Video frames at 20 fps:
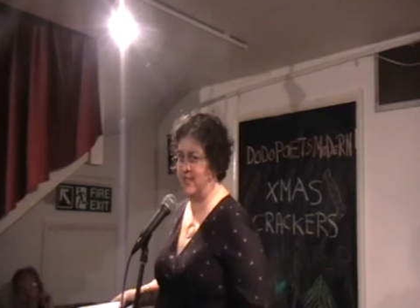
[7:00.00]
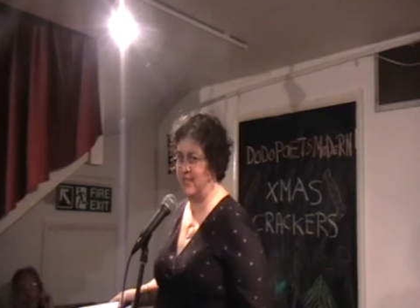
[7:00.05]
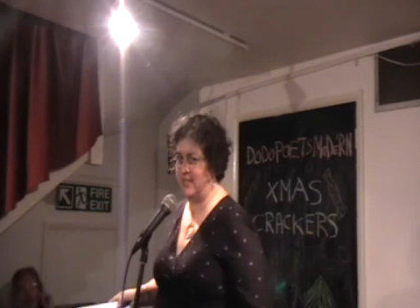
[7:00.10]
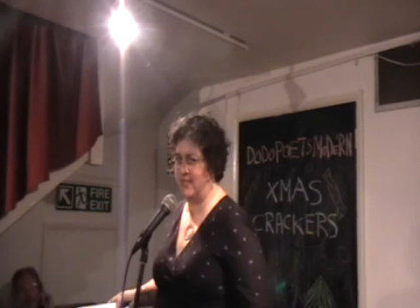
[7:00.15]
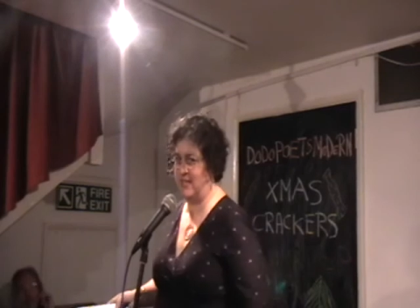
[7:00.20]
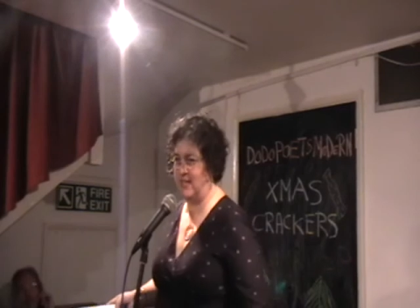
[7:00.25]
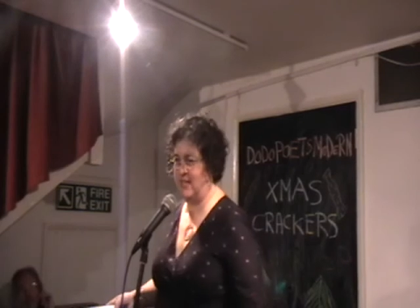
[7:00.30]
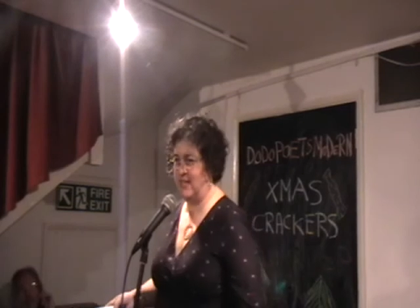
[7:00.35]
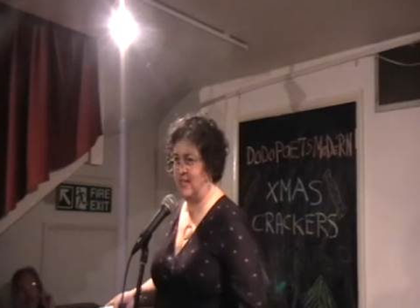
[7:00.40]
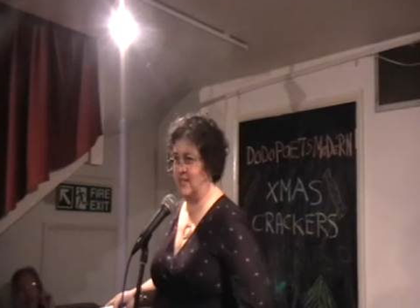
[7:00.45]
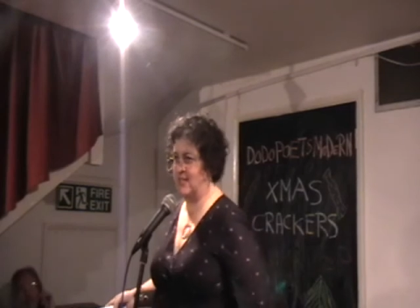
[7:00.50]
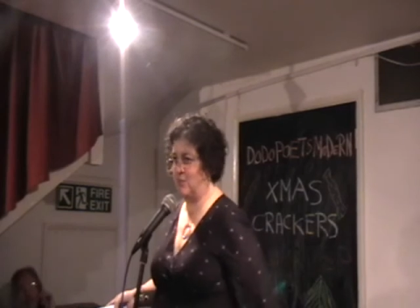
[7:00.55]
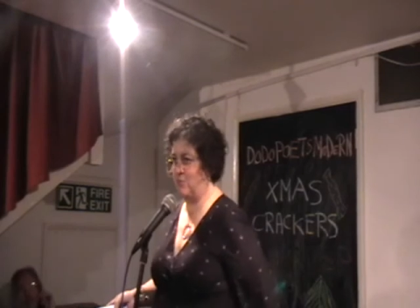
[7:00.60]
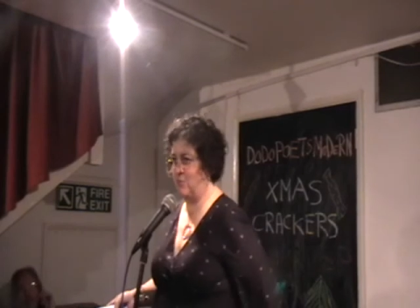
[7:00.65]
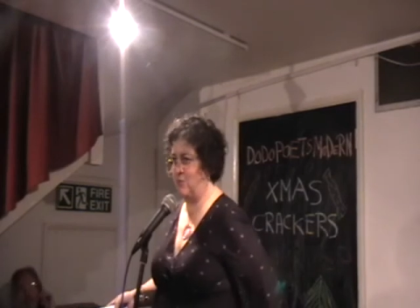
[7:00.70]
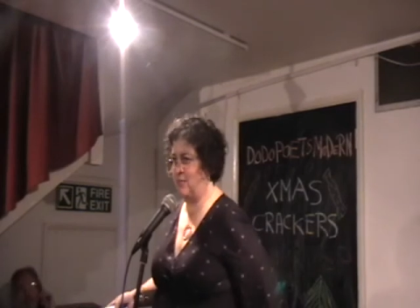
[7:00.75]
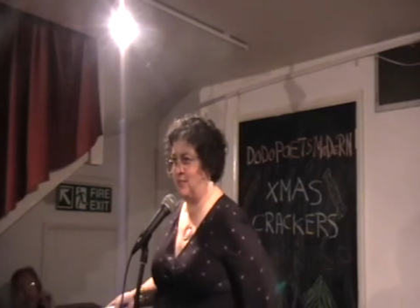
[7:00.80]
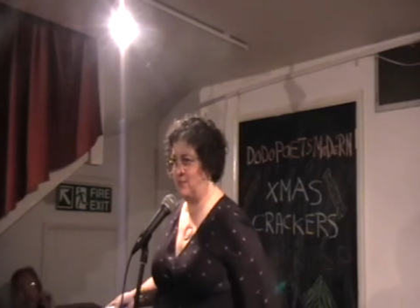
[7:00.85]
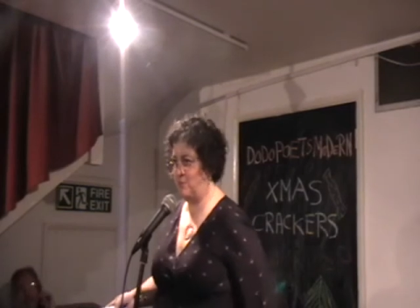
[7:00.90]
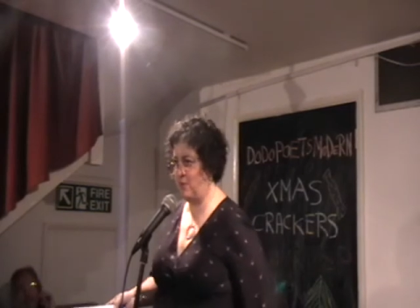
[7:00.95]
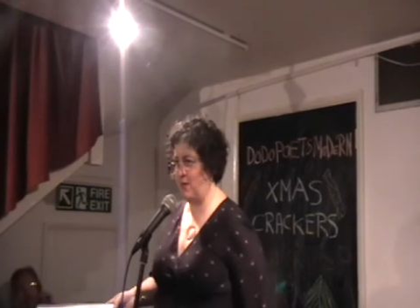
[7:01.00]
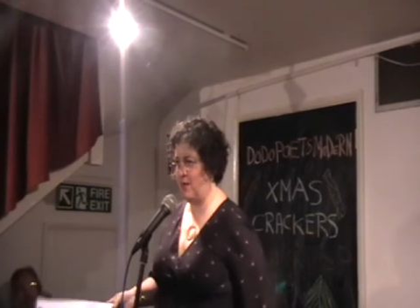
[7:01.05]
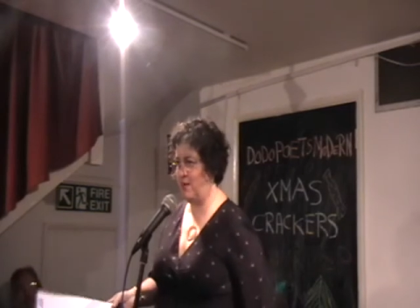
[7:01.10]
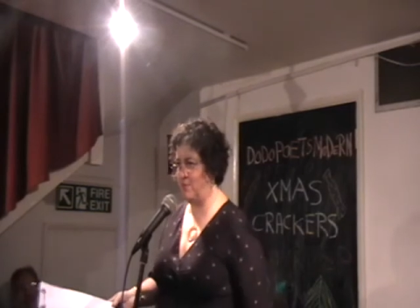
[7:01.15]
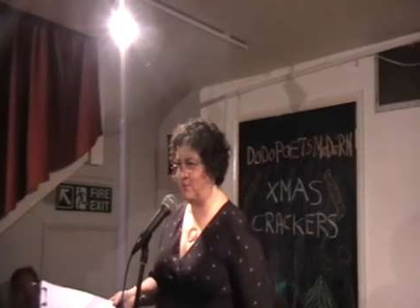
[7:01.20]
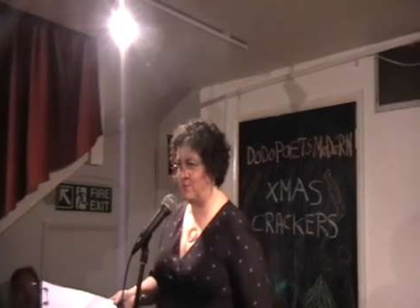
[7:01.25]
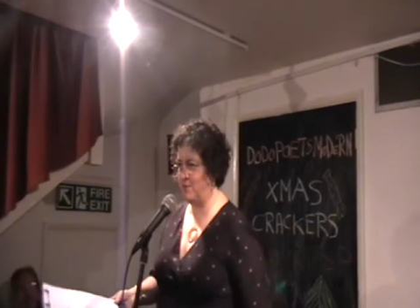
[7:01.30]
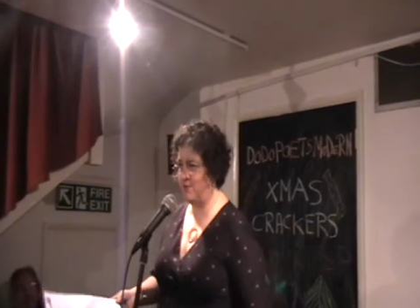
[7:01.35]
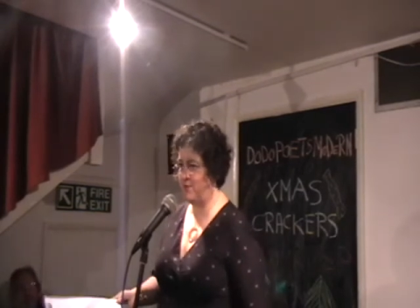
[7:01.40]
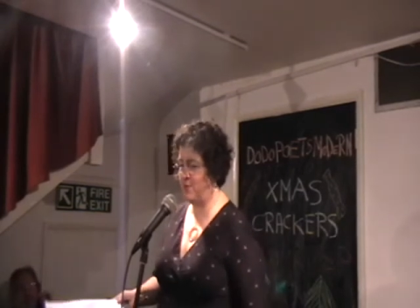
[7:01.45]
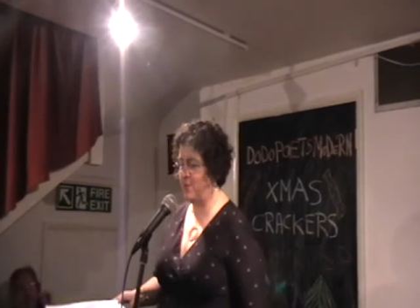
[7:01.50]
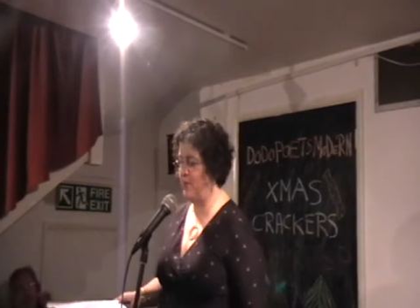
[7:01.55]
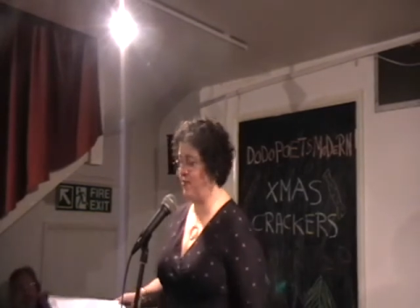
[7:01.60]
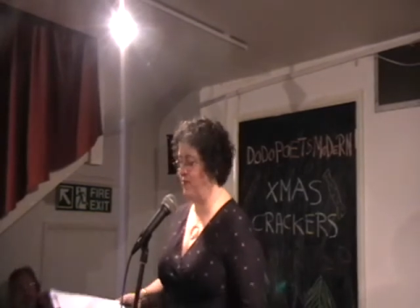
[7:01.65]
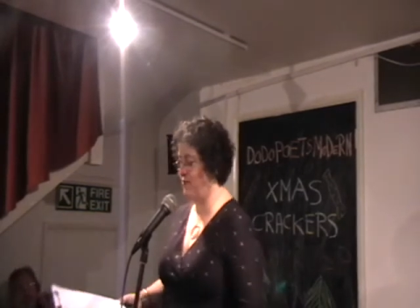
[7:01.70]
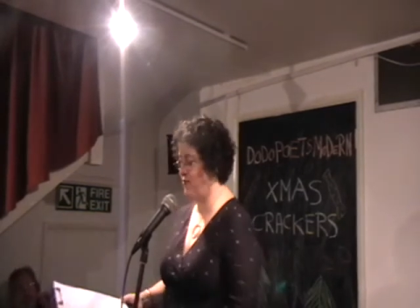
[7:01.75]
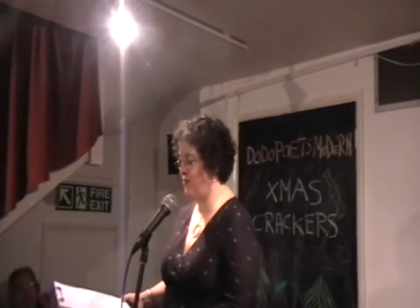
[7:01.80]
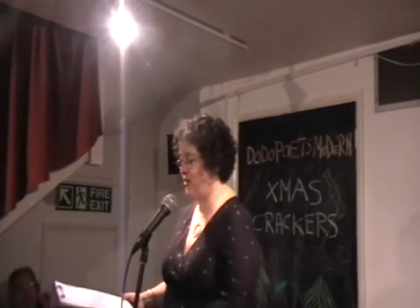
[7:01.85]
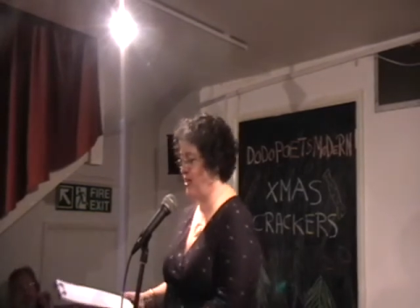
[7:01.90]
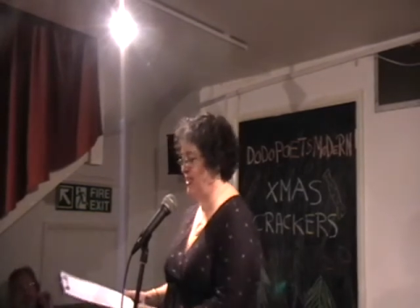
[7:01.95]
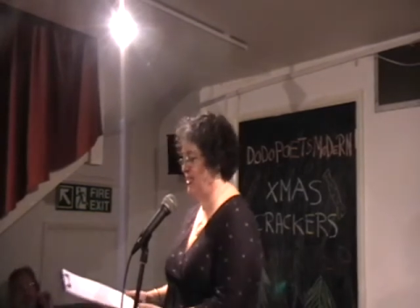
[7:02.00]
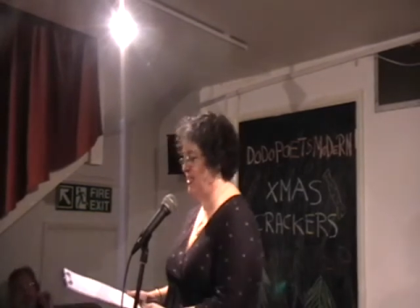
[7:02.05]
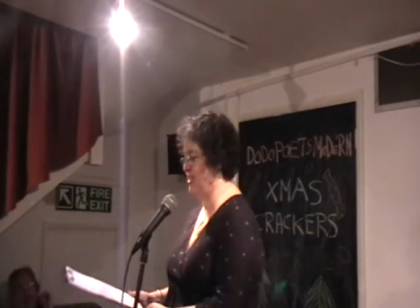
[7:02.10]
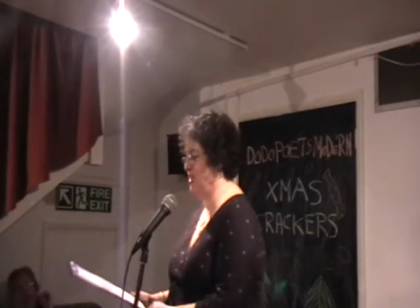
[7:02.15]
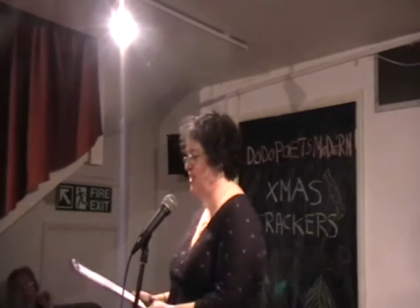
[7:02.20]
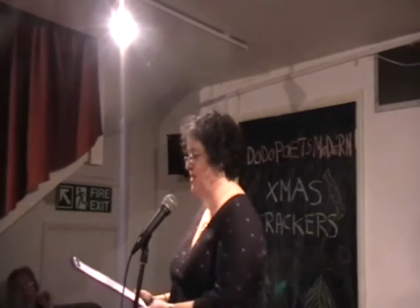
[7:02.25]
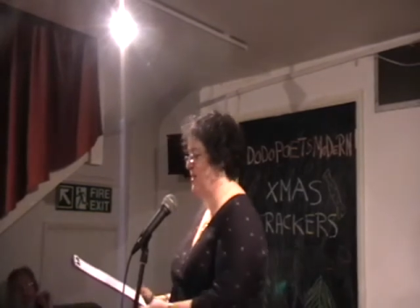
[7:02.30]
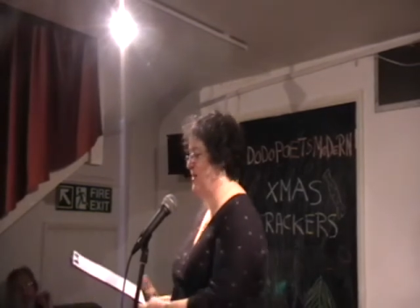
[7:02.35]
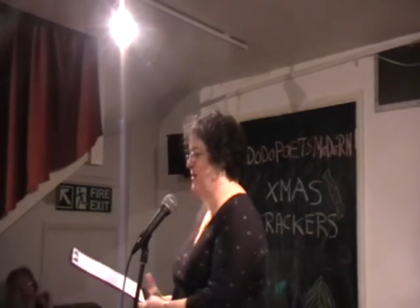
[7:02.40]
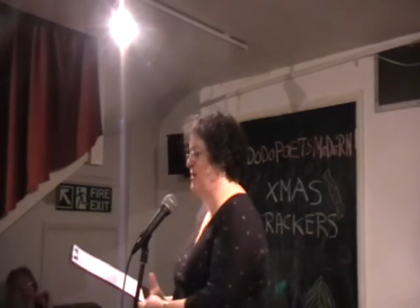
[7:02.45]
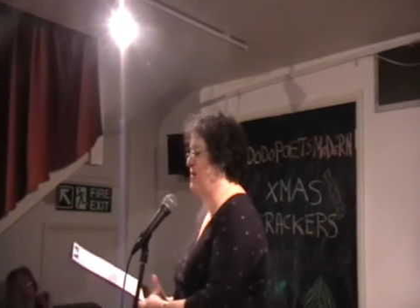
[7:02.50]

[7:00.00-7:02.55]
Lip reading: for stealing somebody's plums from the fridge.